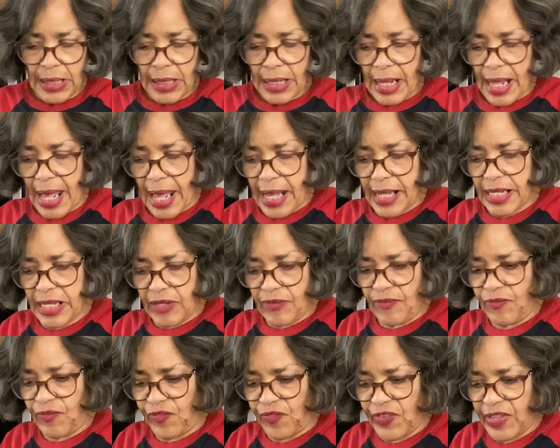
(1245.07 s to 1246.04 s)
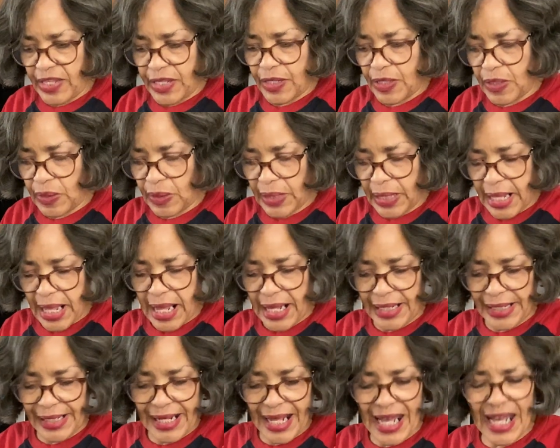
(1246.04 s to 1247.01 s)
I can feel and
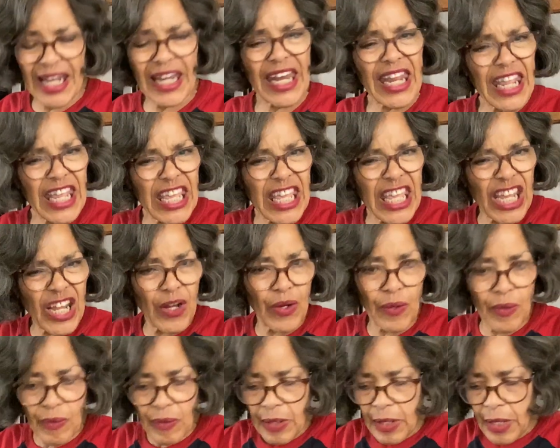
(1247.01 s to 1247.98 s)
kind of hear